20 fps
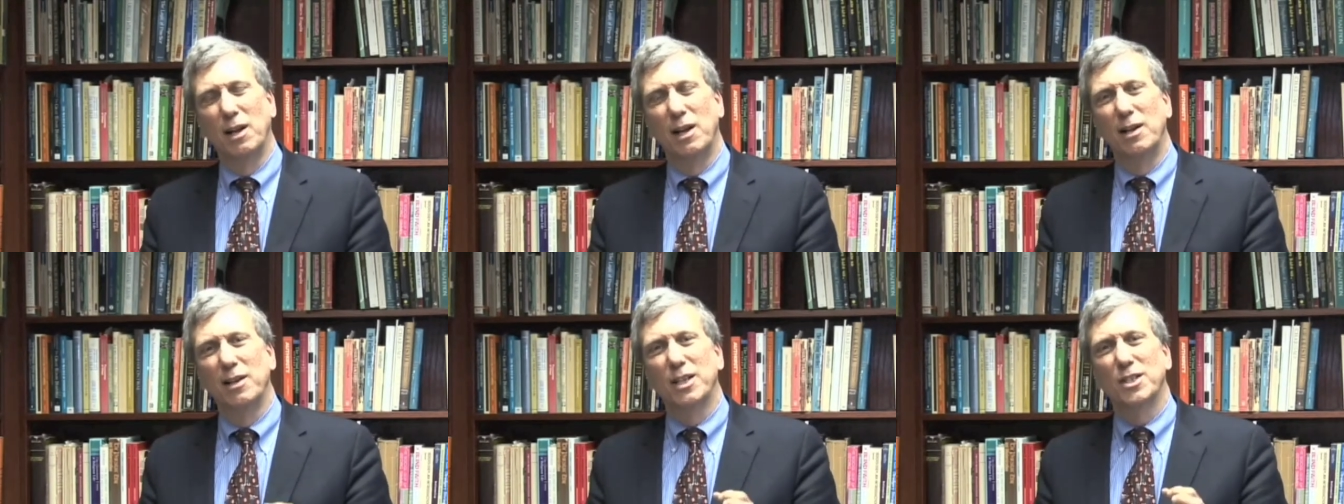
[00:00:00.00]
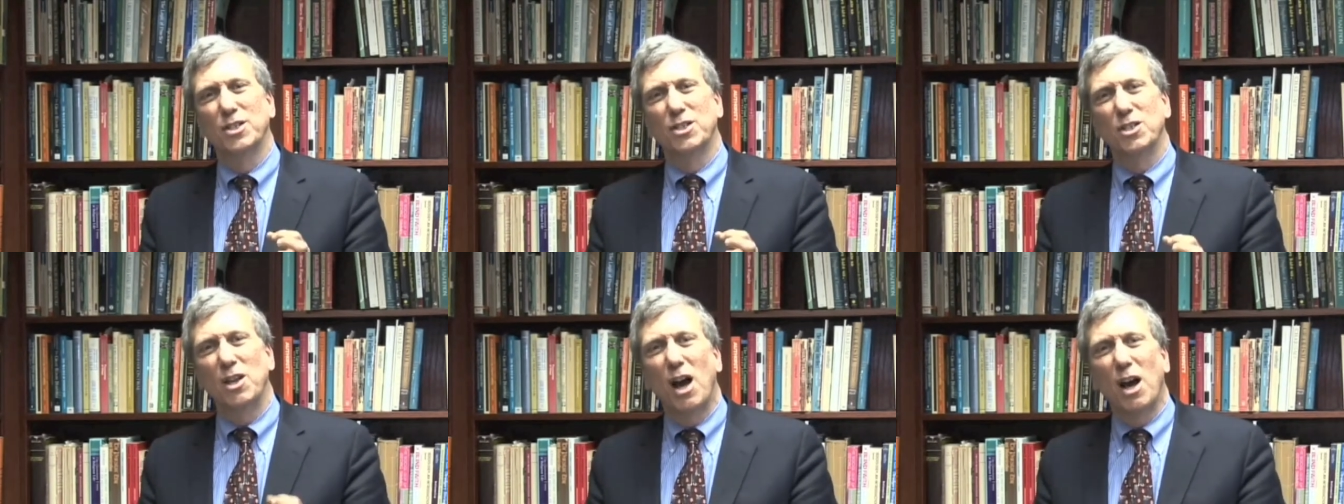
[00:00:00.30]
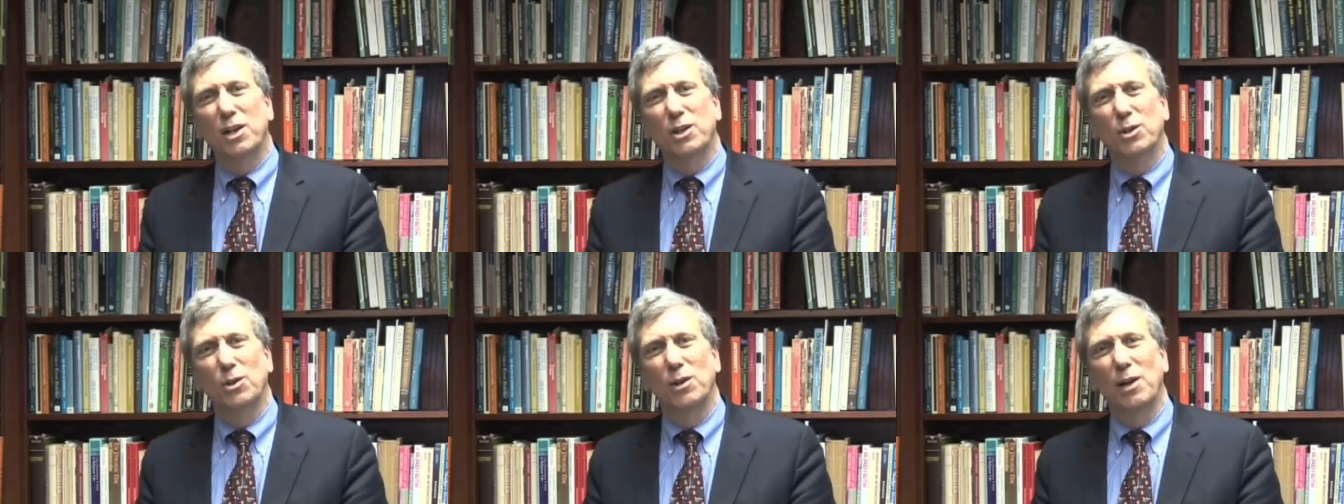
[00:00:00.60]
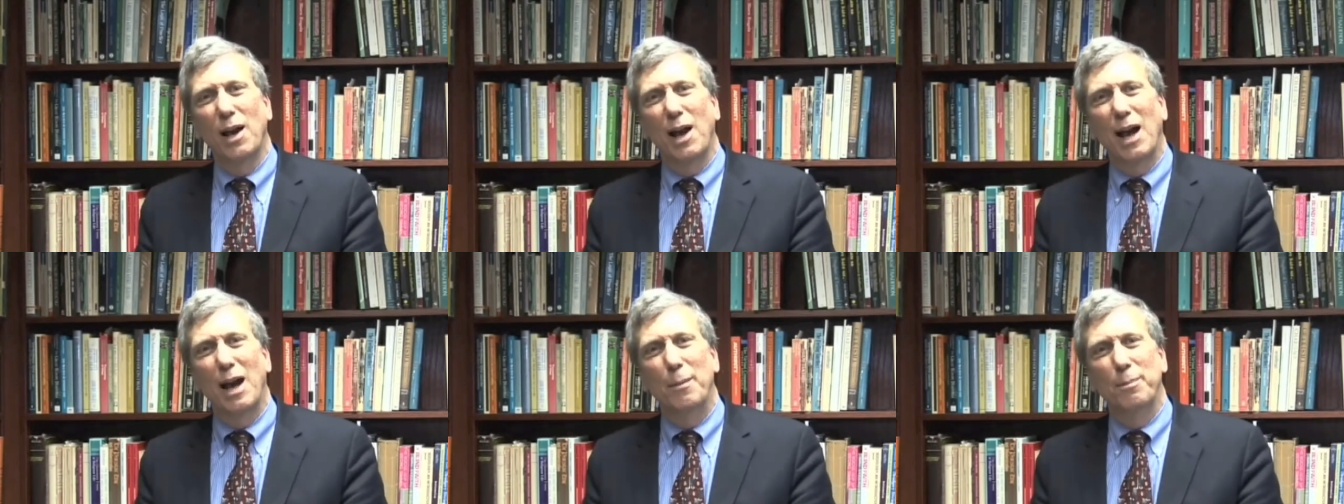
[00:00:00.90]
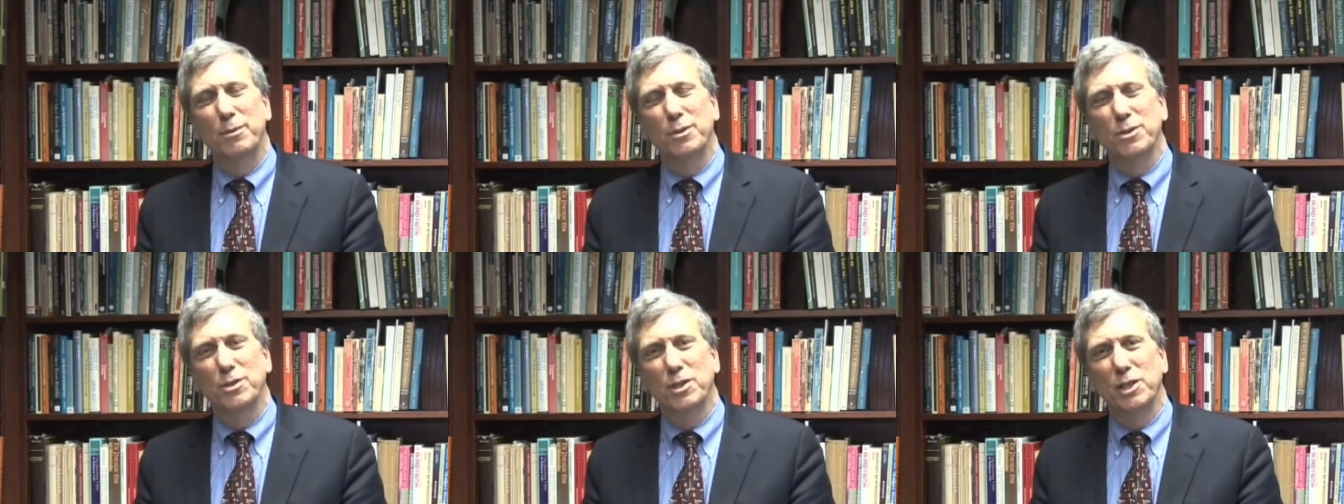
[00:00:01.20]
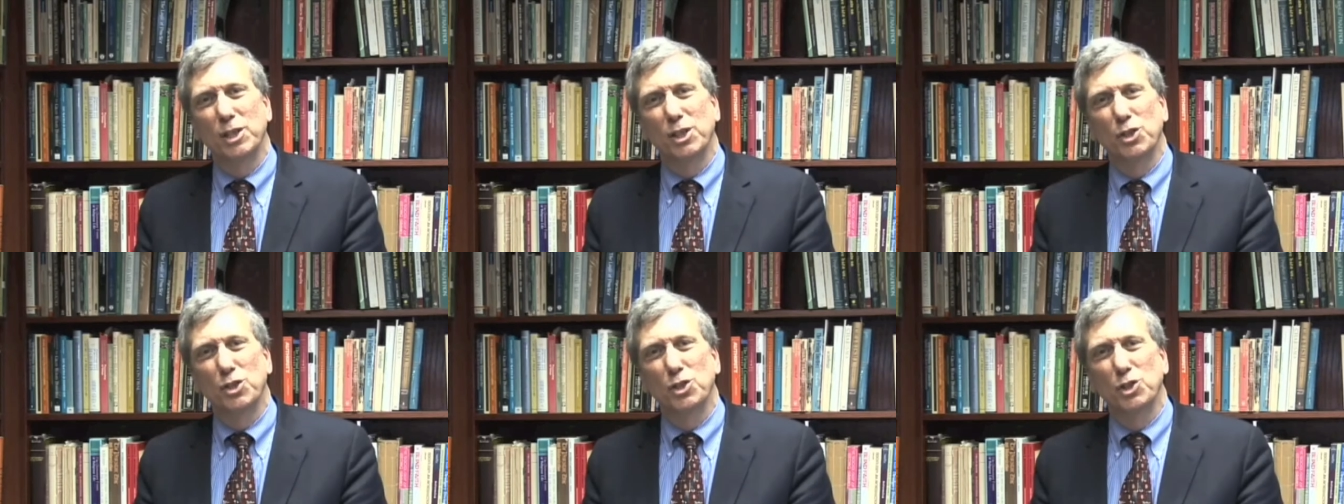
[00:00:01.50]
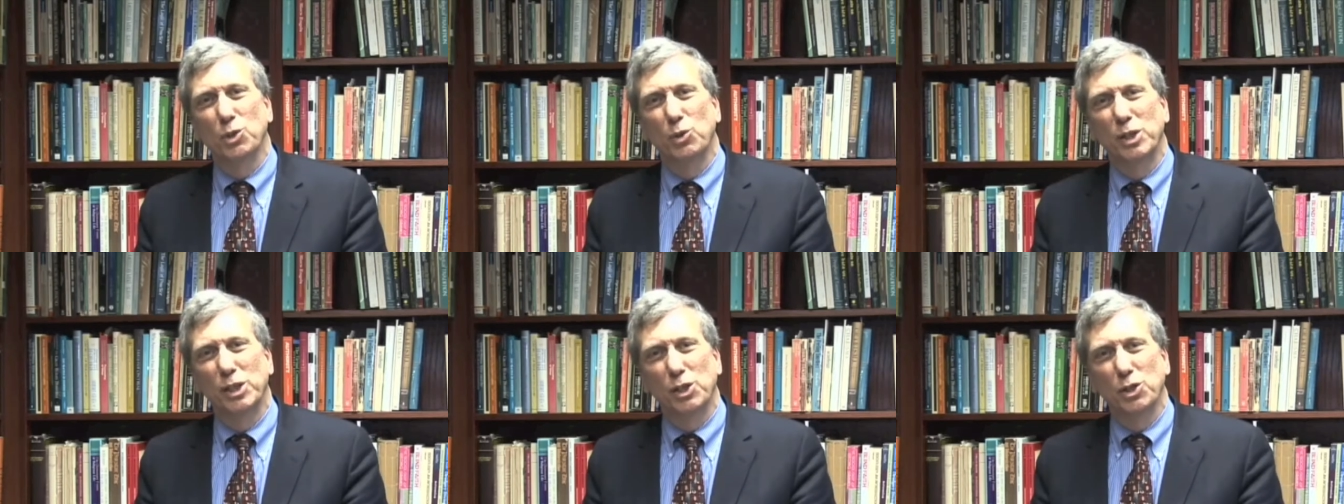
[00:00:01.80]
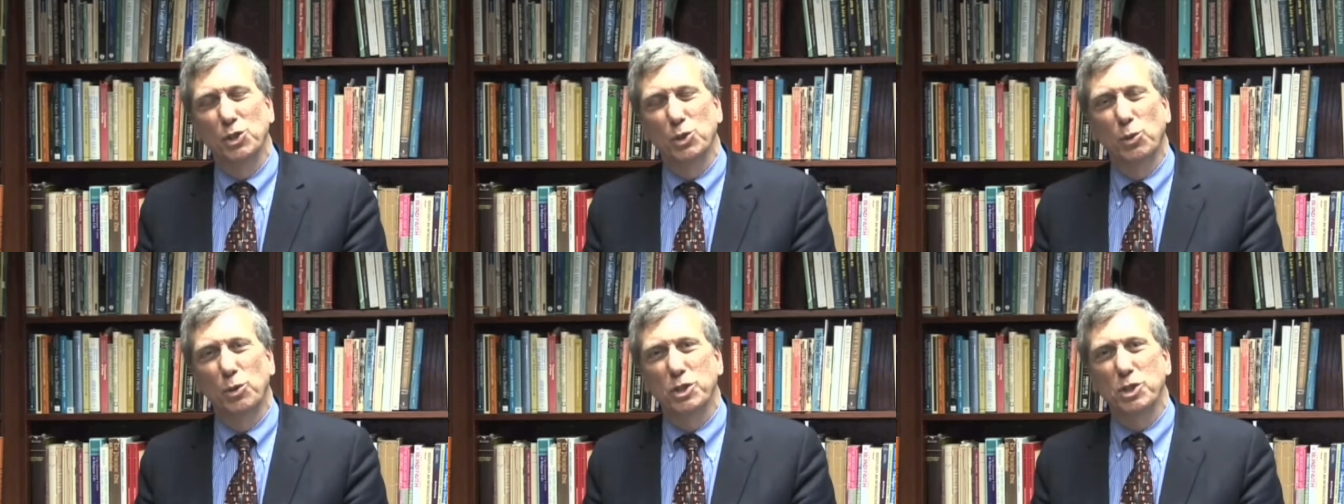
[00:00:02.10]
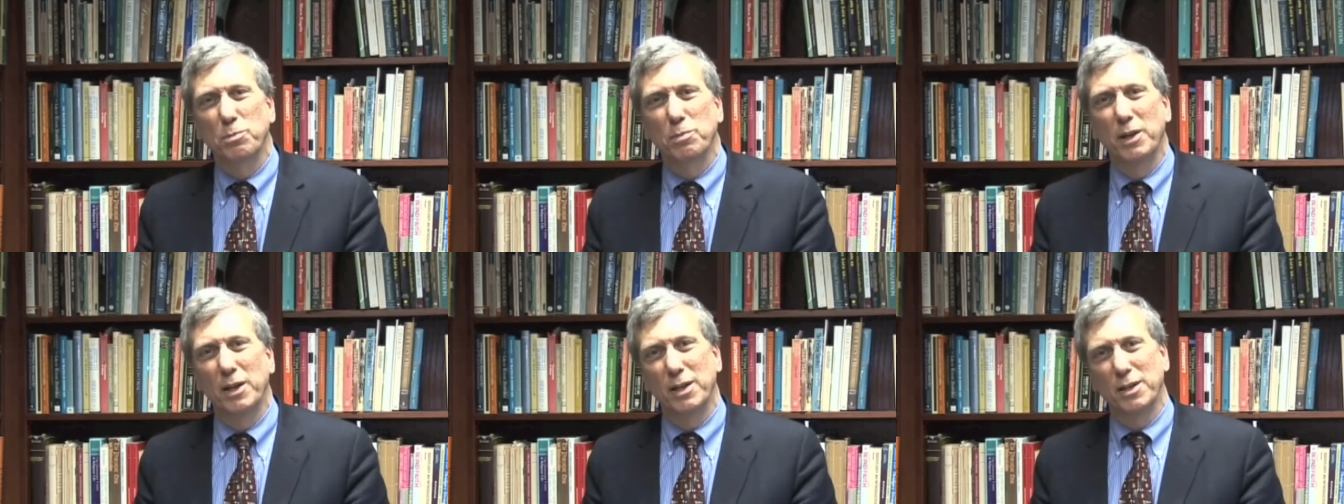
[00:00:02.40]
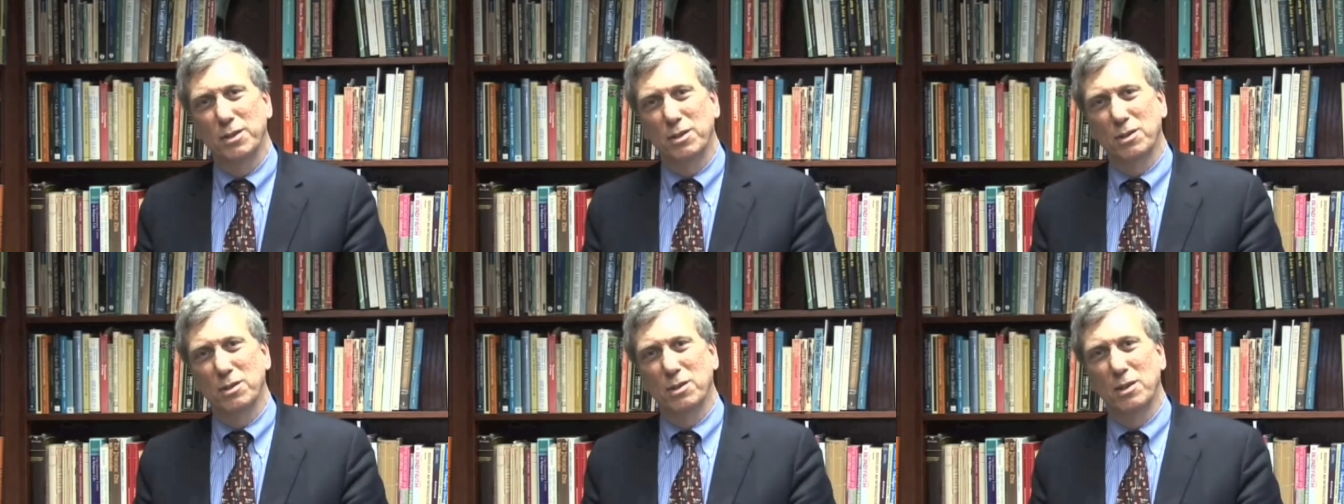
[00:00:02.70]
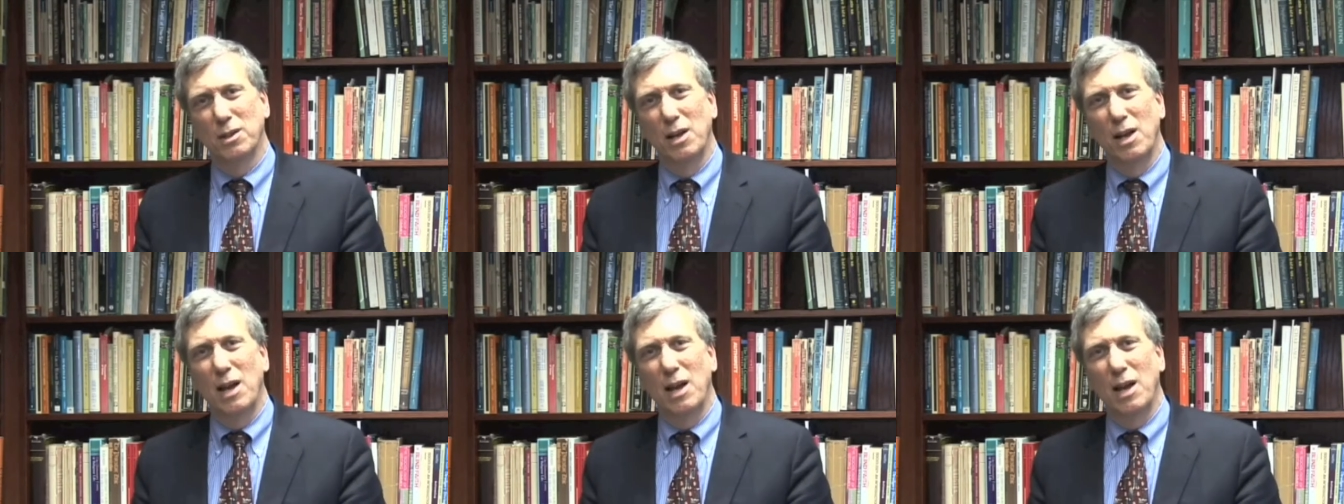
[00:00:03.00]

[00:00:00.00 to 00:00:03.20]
that soccer happens in a, in a Jewish space,